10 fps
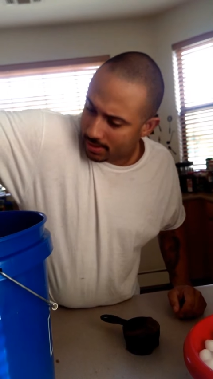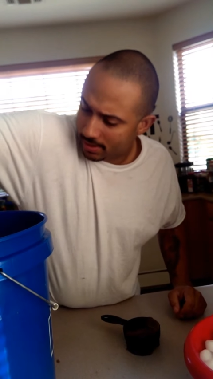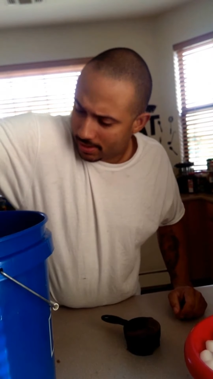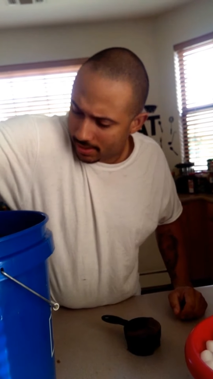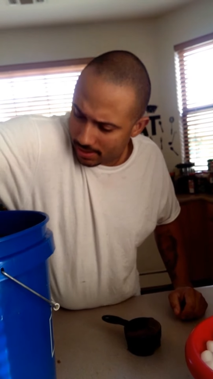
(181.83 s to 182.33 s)

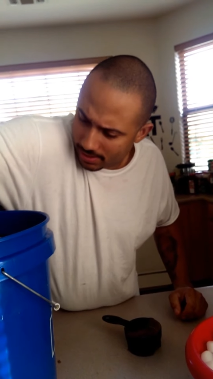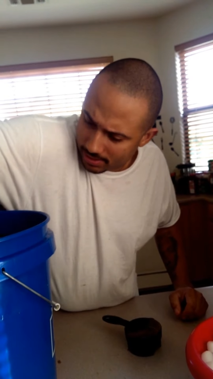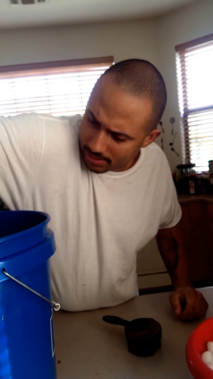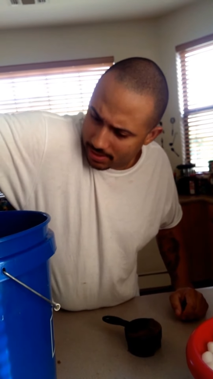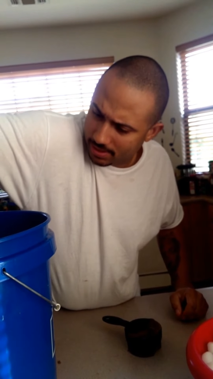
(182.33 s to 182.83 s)

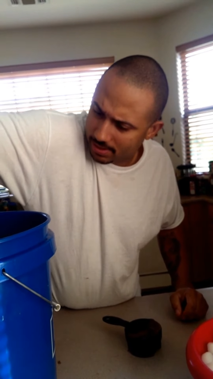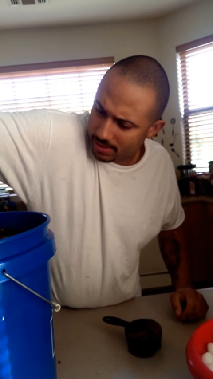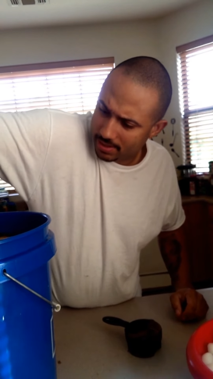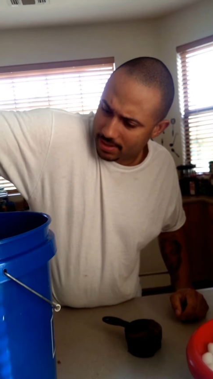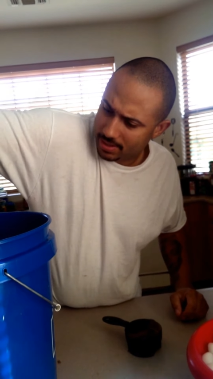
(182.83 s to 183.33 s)

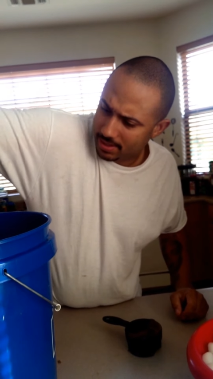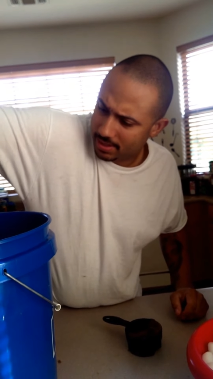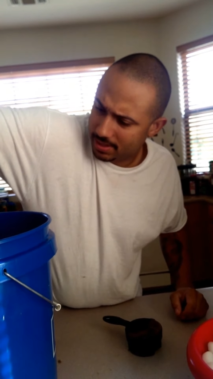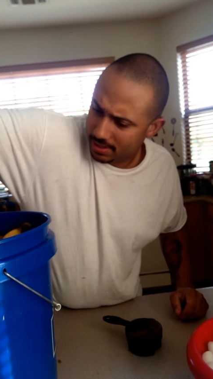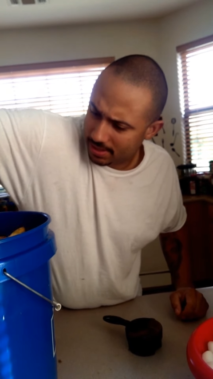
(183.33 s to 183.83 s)

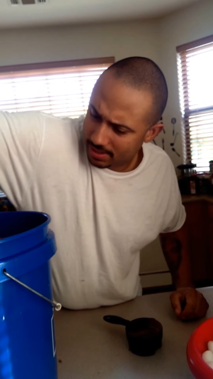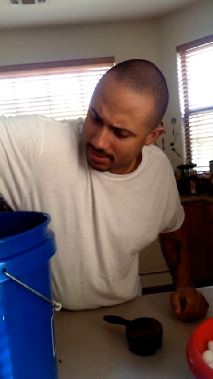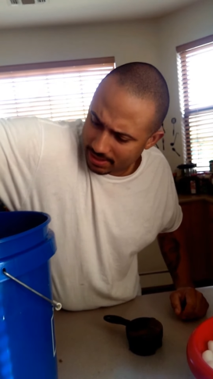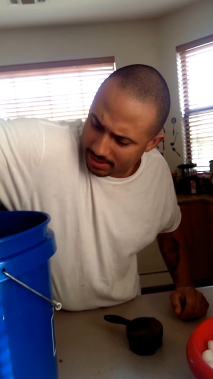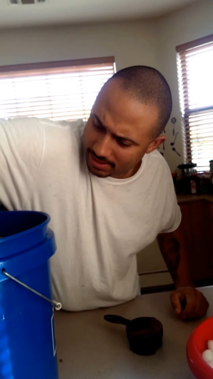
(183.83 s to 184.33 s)

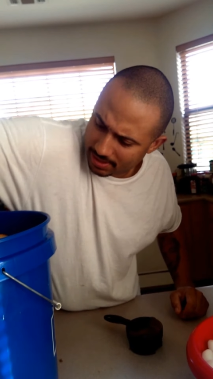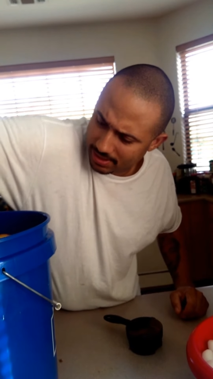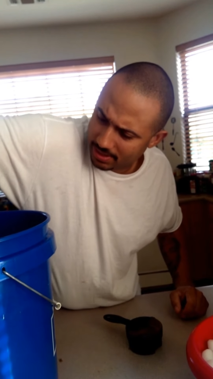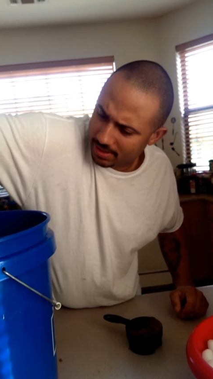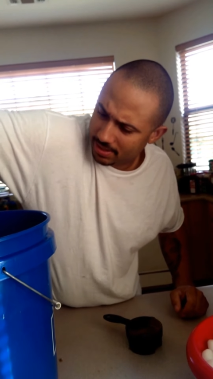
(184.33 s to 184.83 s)

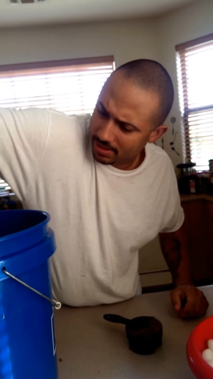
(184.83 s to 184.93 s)
No one is speaking in this clip.